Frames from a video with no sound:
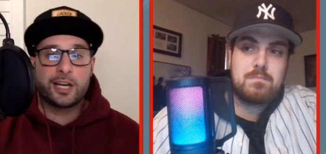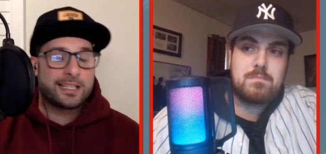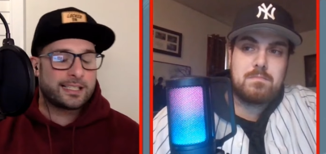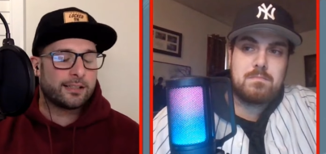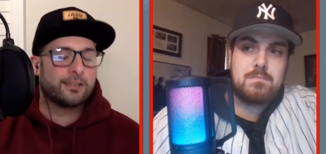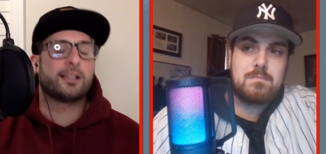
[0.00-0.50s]
Speaker 1: Chase
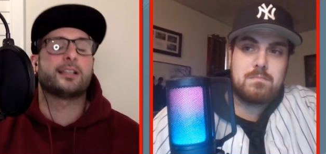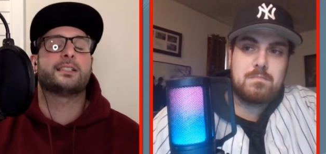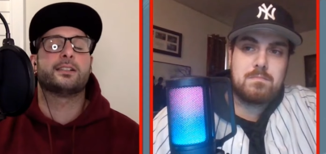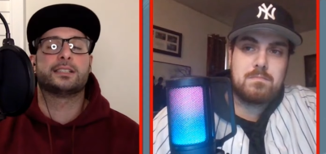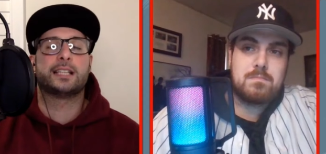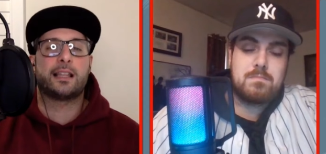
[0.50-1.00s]
Sil-
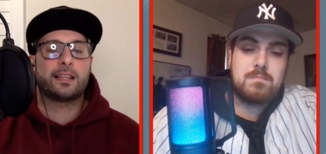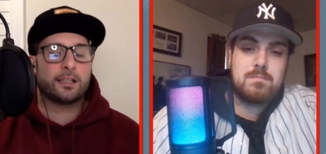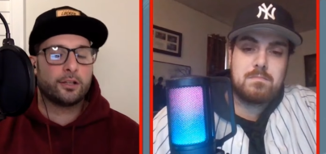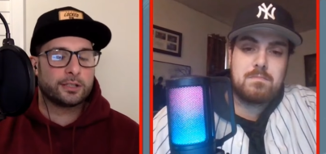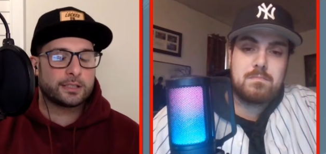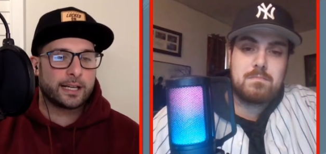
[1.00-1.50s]
Silseth
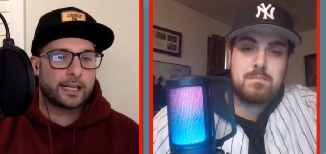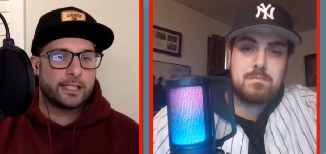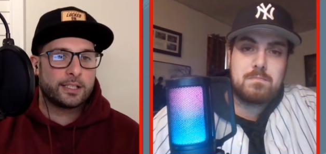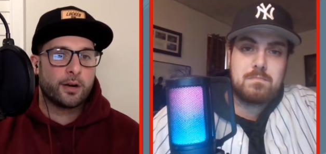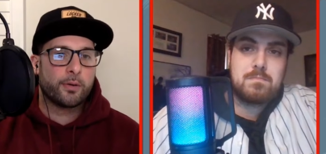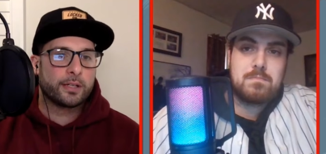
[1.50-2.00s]
looks like
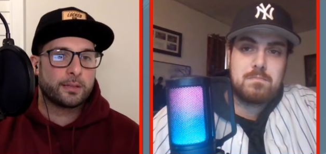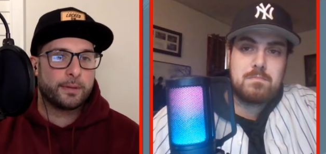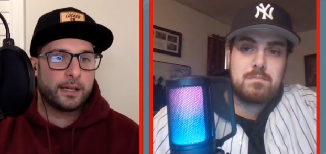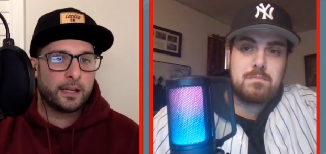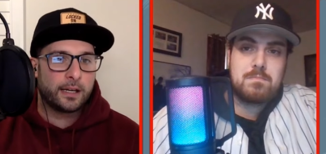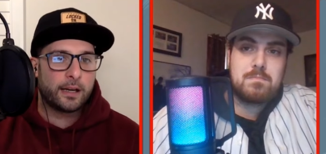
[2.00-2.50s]
he's going to
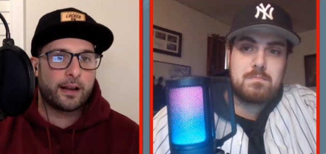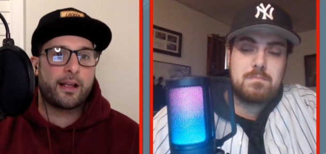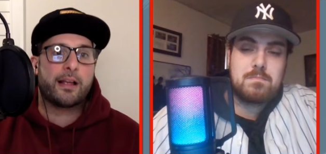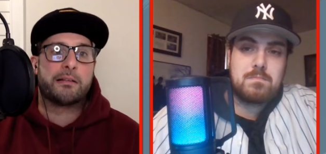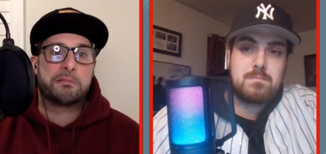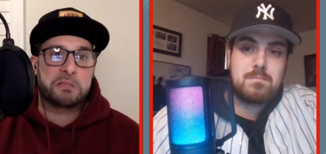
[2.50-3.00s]
be
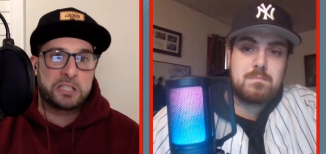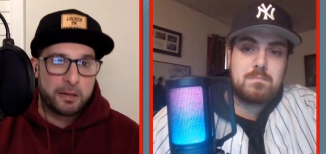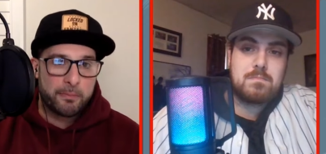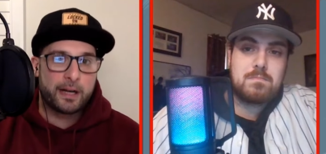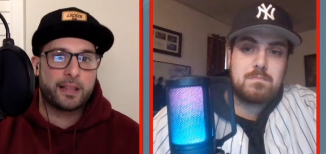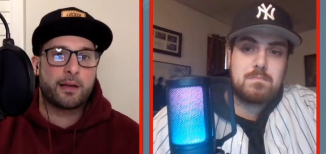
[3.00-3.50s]

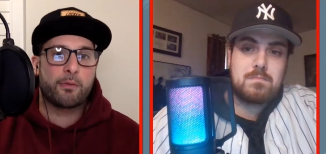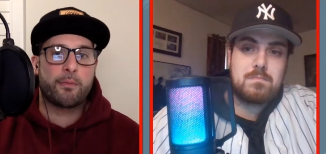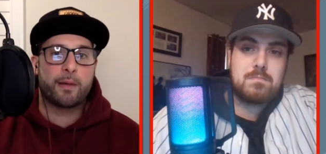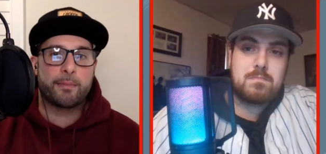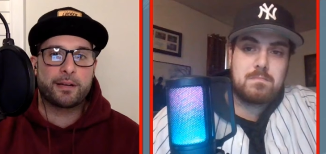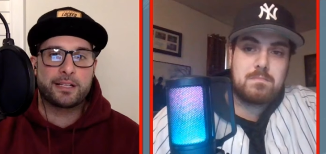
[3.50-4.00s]
somebody that we
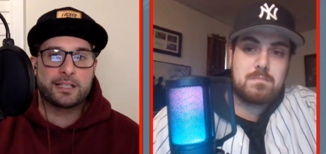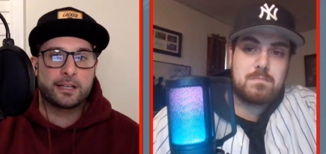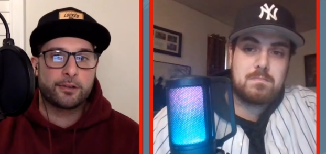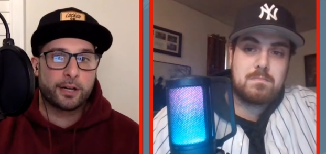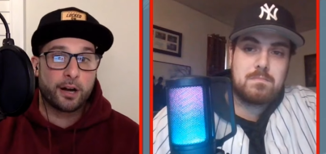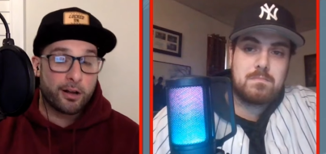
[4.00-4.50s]
might be
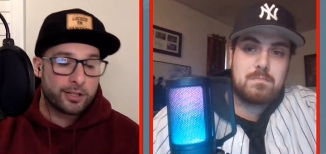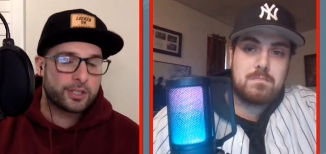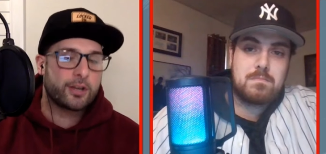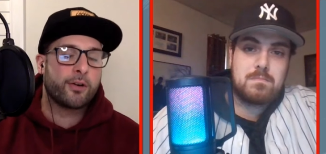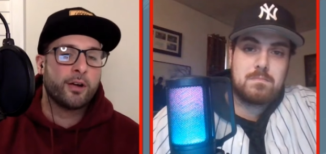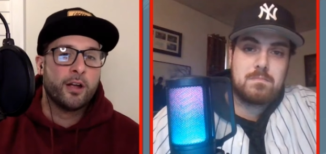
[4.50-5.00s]
considering
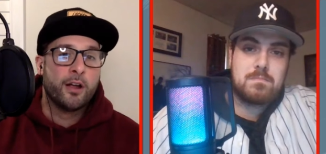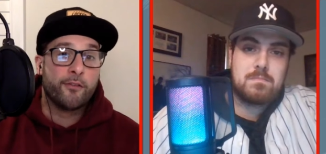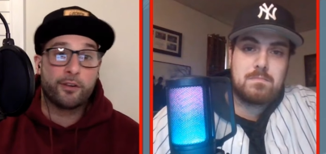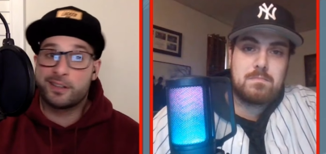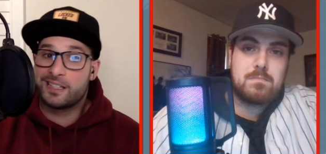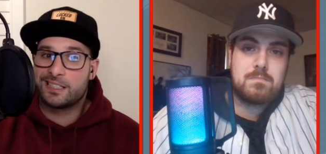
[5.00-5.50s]
also
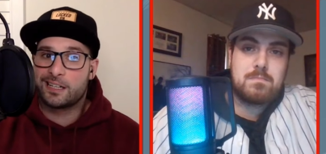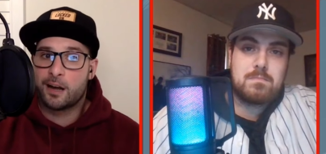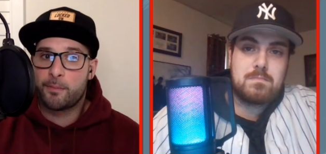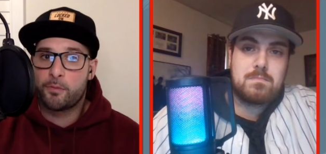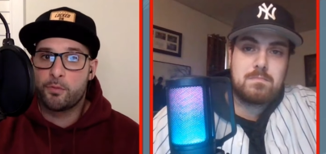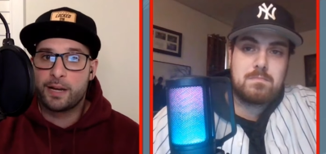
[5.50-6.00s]
for at least a
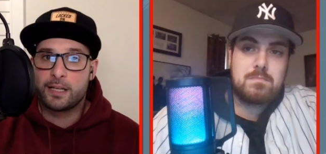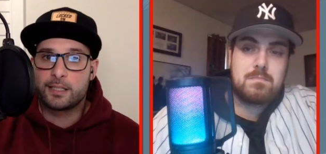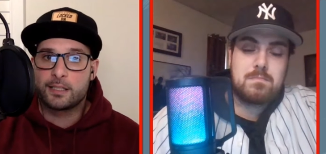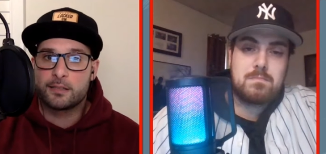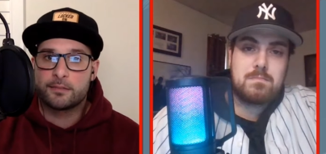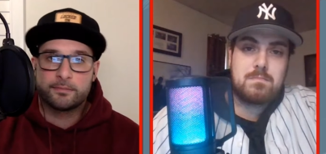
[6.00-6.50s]
couple
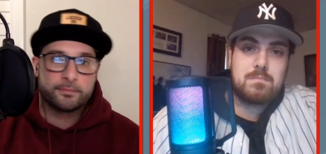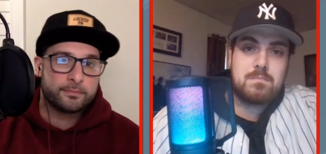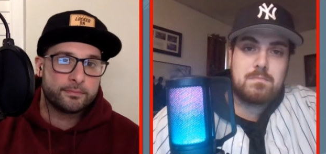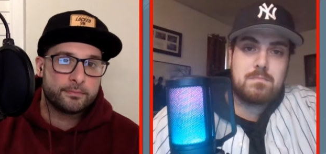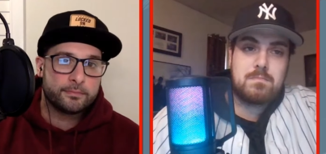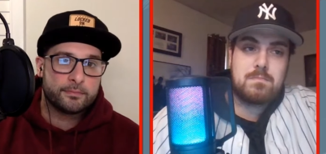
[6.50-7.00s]
Speaker 2: weeks.
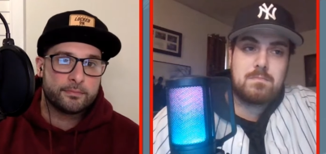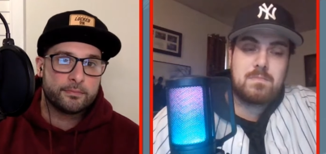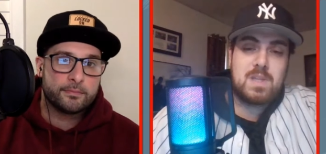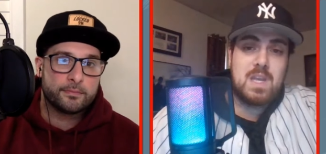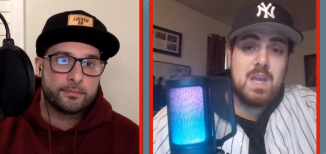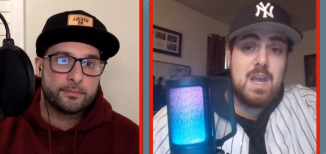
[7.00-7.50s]

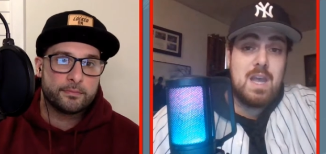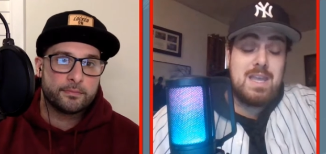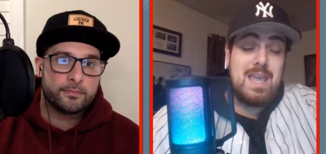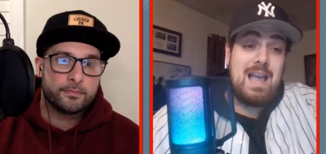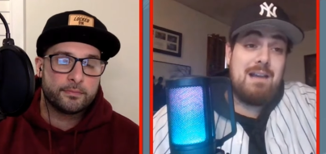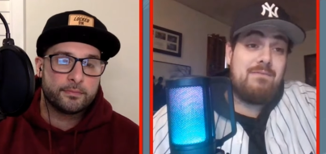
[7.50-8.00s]

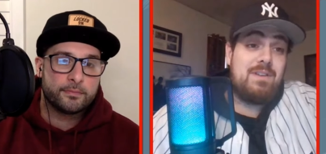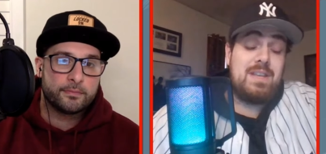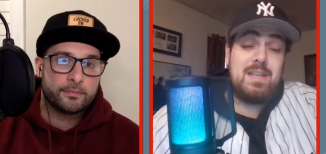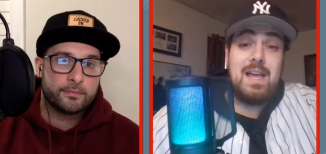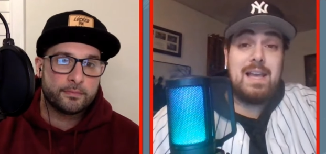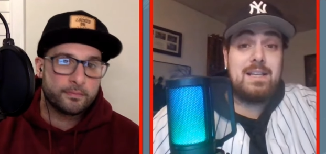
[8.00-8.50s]
Yeah, I
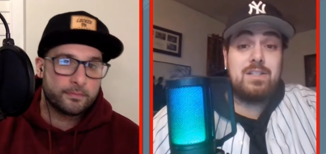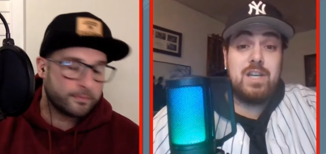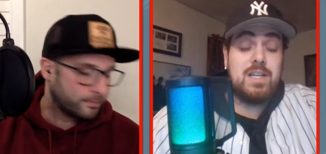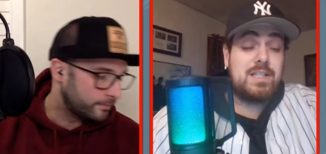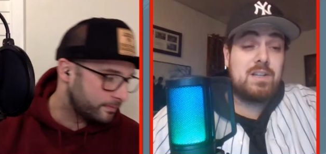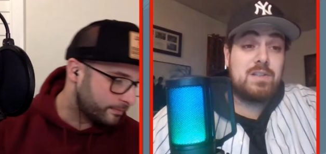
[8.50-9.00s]
really like
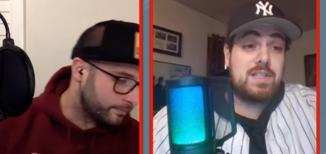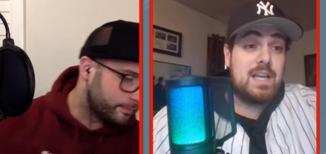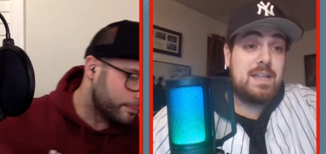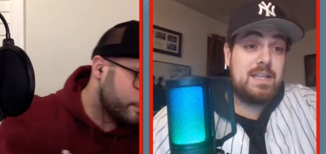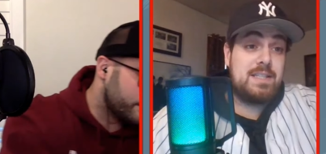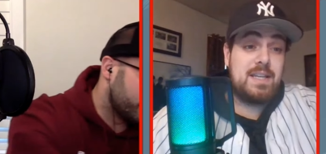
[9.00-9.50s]
Chase
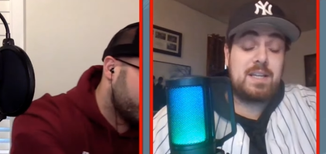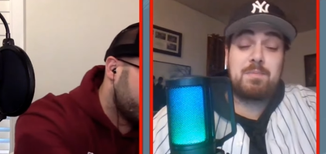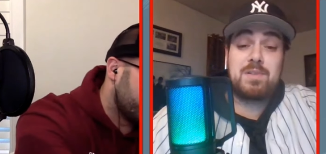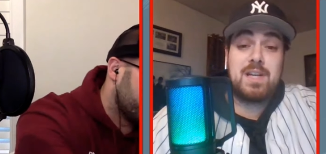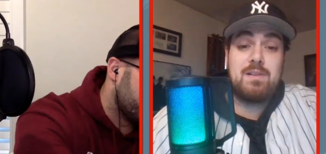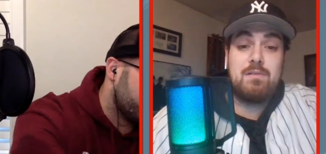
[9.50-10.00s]
Silseth. He's six
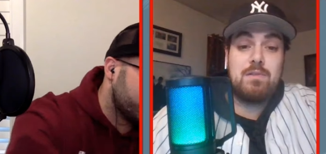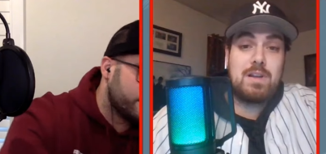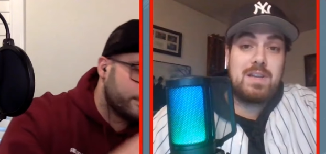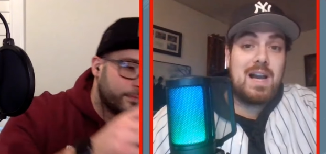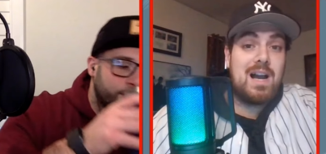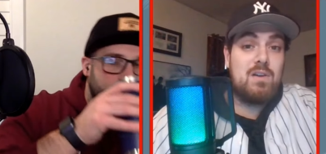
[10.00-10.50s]
percent owned
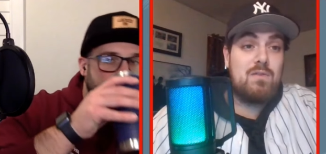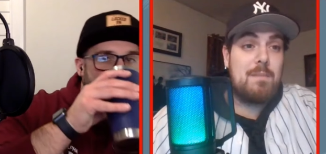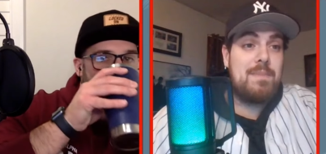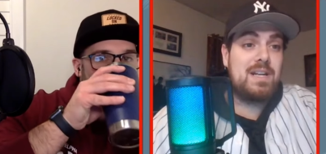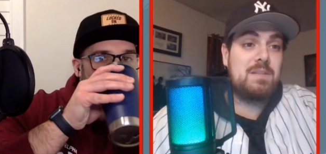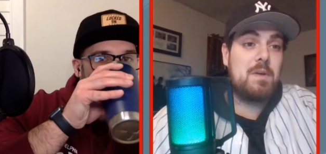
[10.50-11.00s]
on Yahoo. I
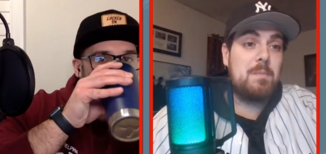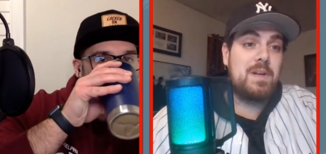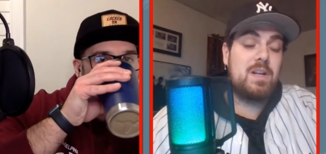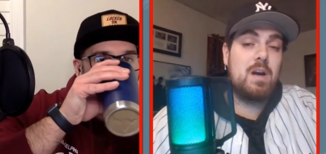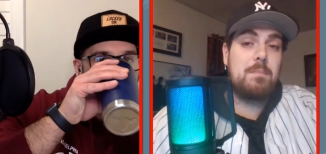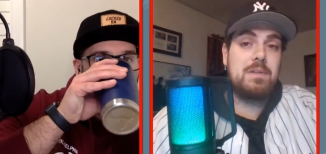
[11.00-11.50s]
picked him up
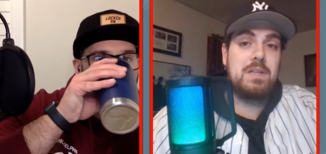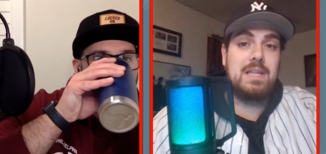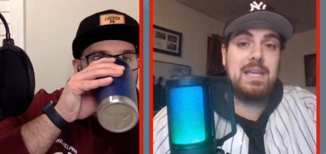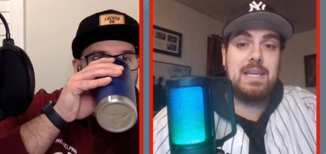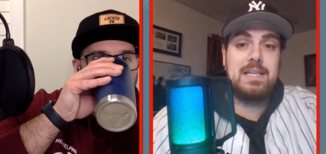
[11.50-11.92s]
in a couple of